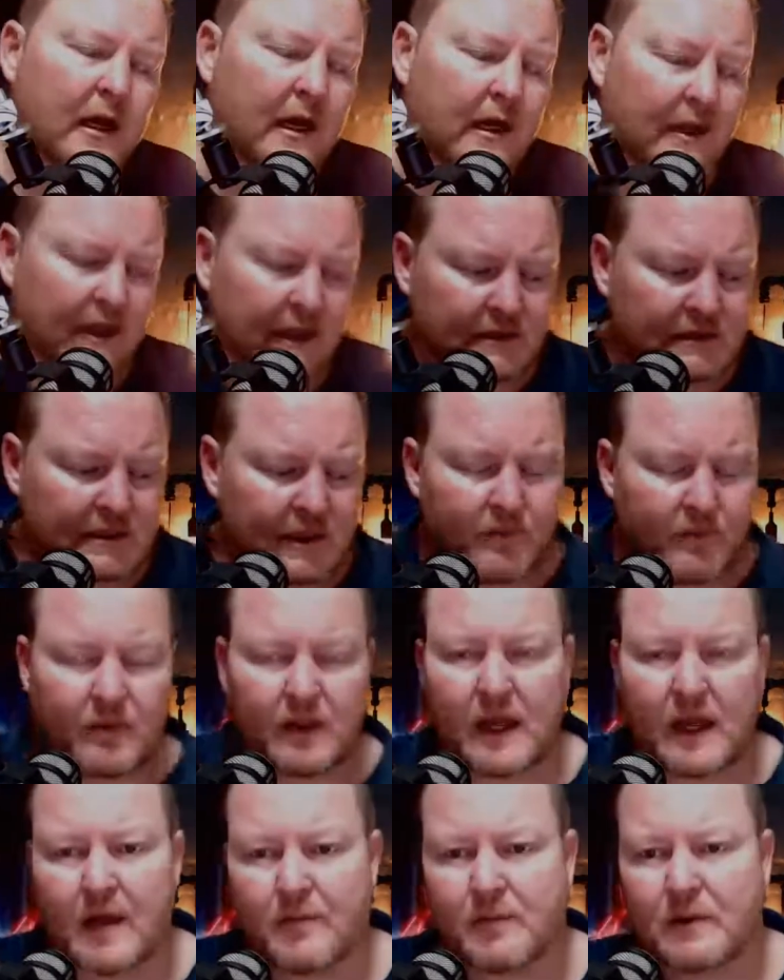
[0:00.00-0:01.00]
and then
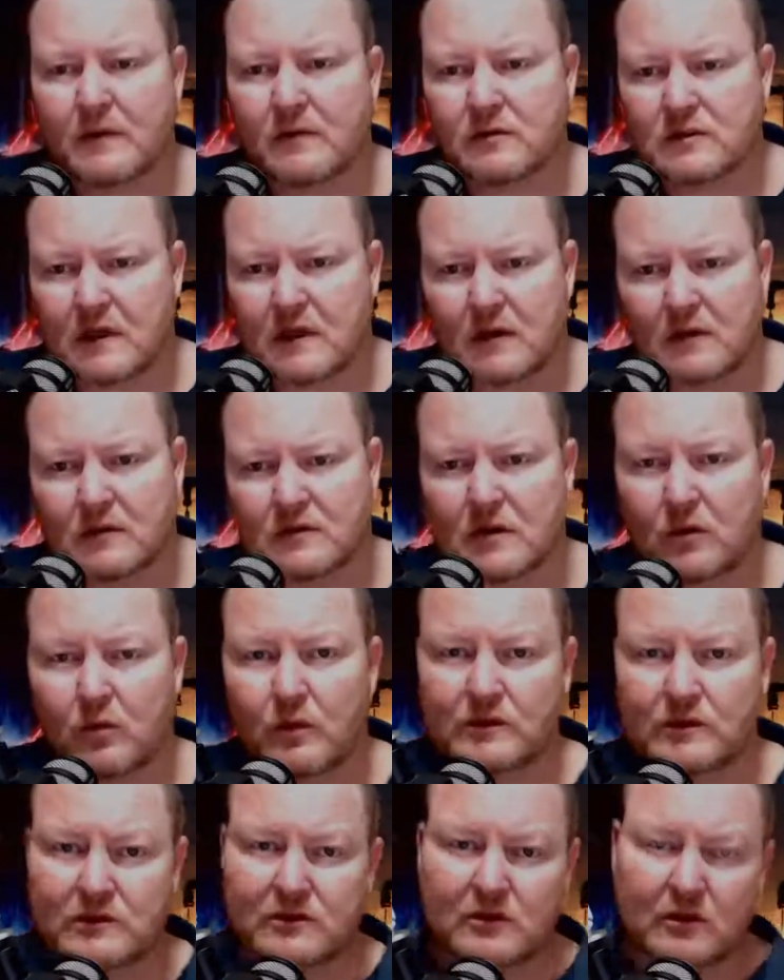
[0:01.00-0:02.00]
something happened, so so
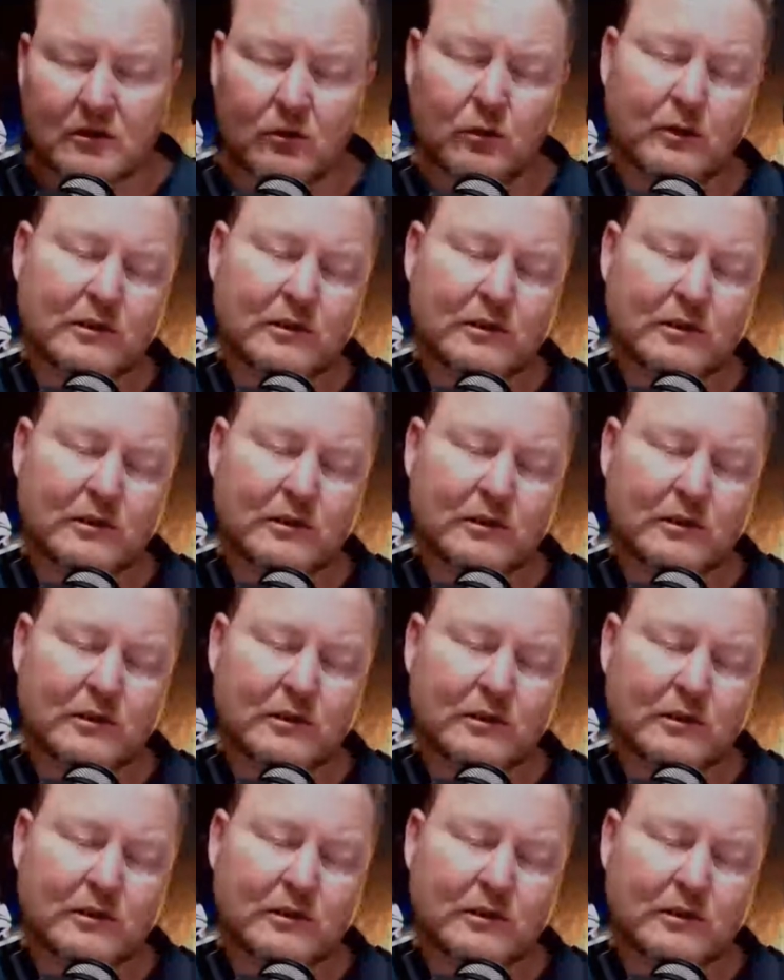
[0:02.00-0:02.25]
we just gonna